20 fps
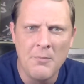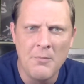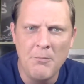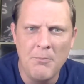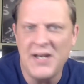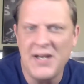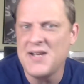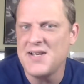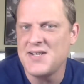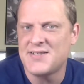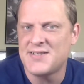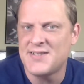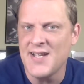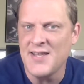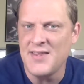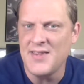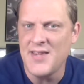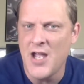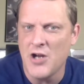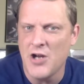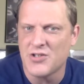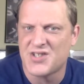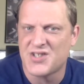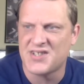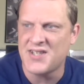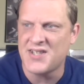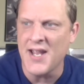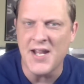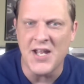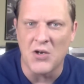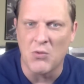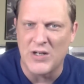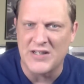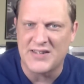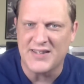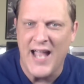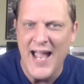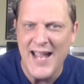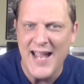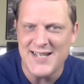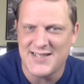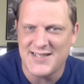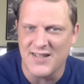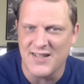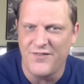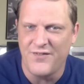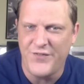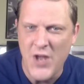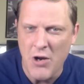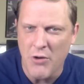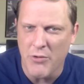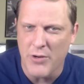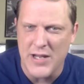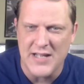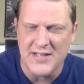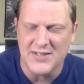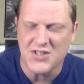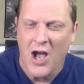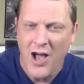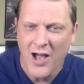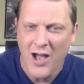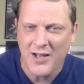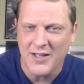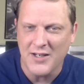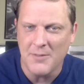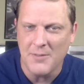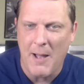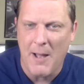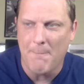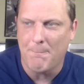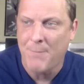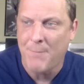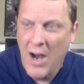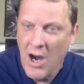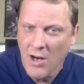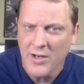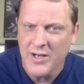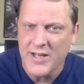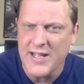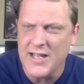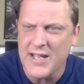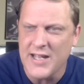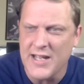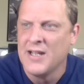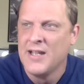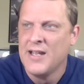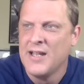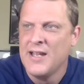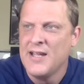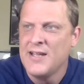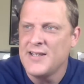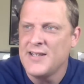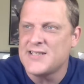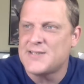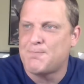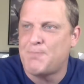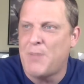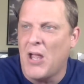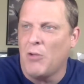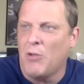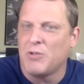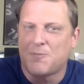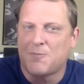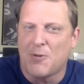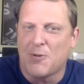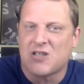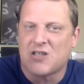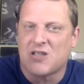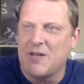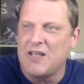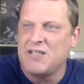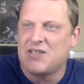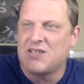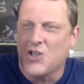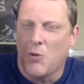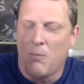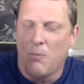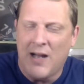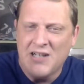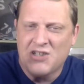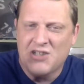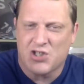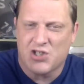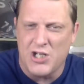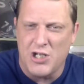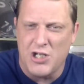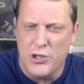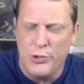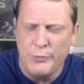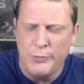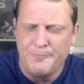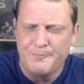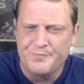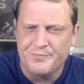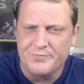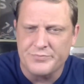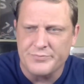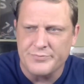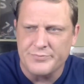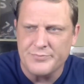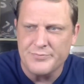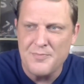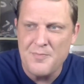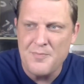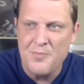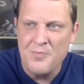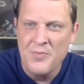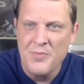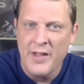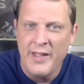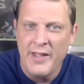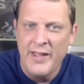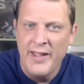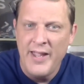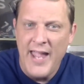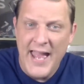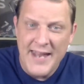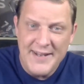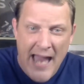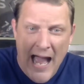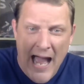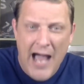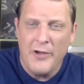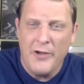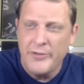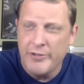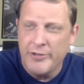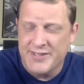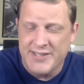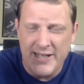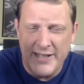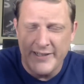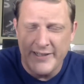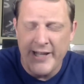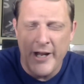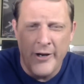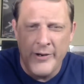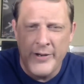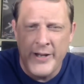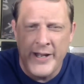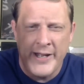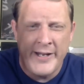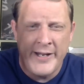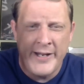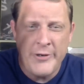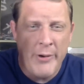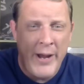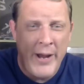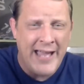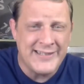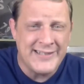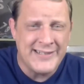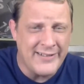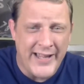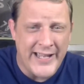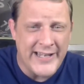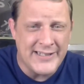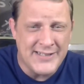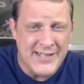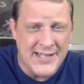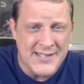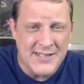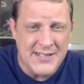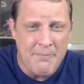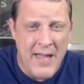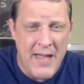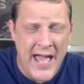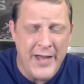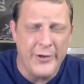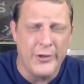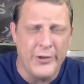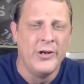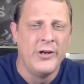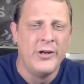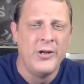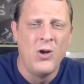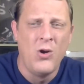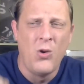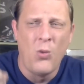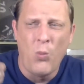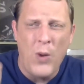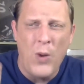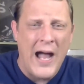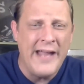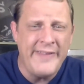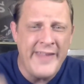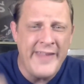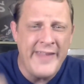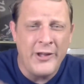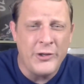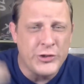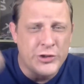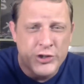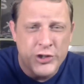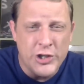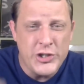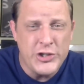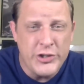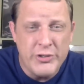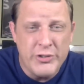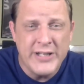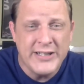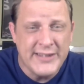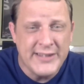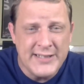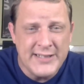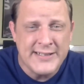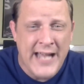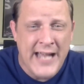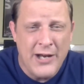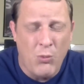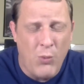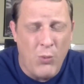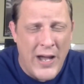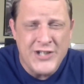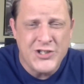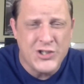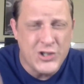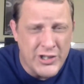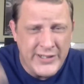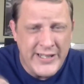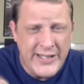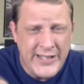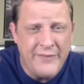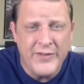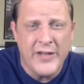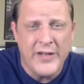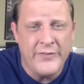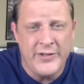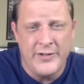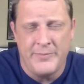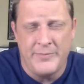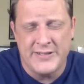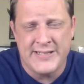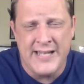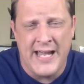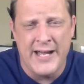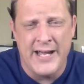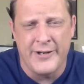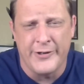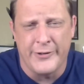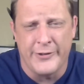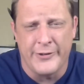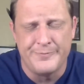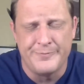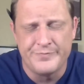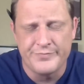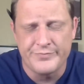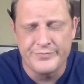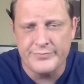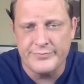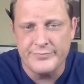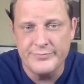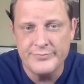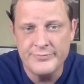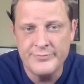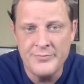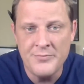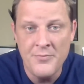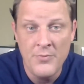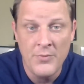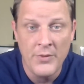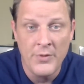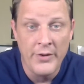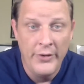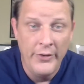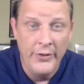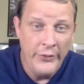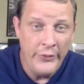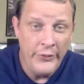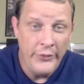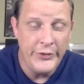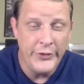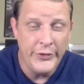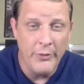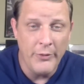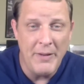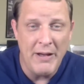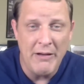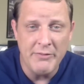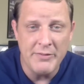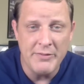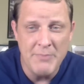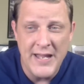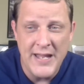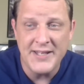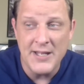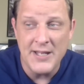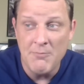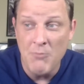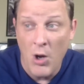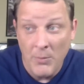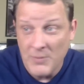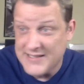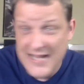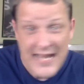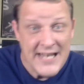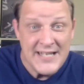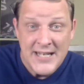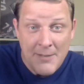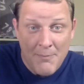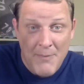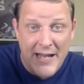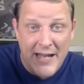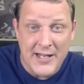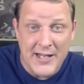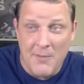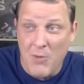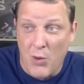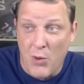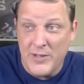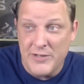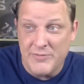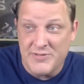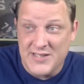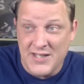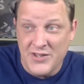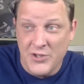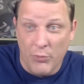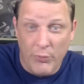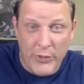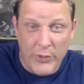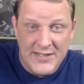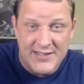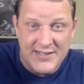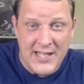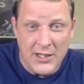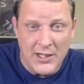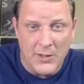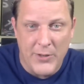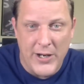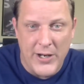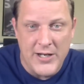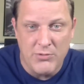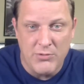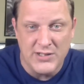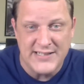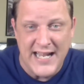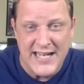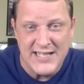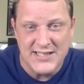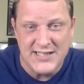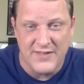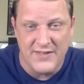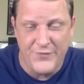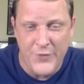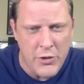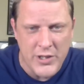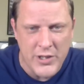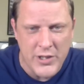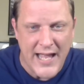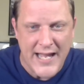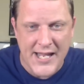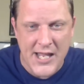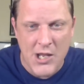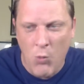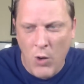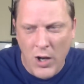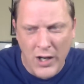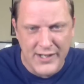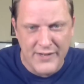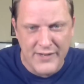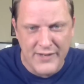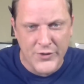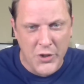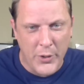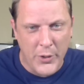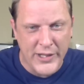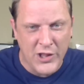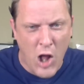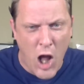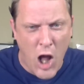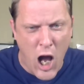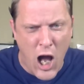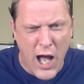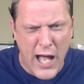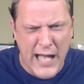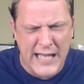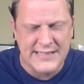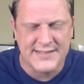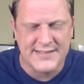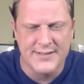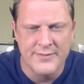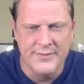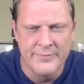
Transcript: But he's sitting there singing with Tyson Fury and talking about partying. This belt was supposed to mean so much to you. And now you're sitting there and you're acting like it doesn't matter. Why the hell should you get the title? Why should they have given him the title? Oh, they're about making moments. They did make a moment. He was in the ring celebrating with Tyson Fury like he won, even though he lost.